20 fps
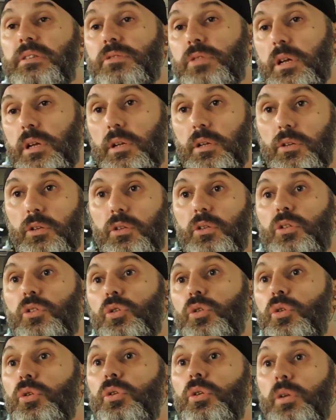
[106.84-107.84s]
Israel
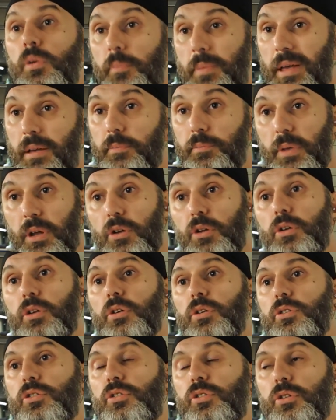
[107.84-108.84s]
to
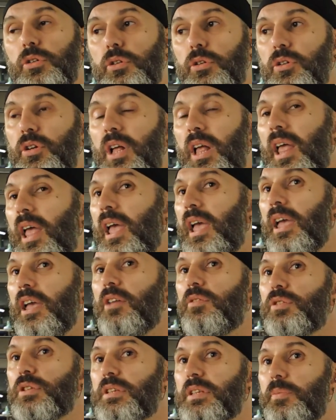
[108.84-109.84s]
Morocco. So
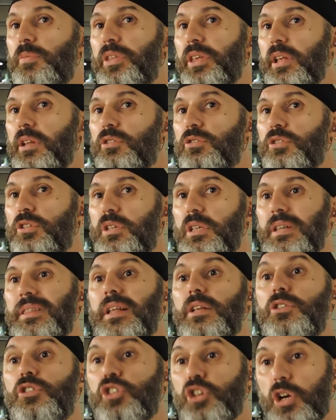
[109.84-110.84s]
it was something interesting,
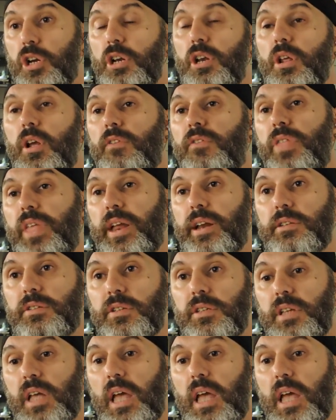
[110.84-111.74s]
that journey of theirs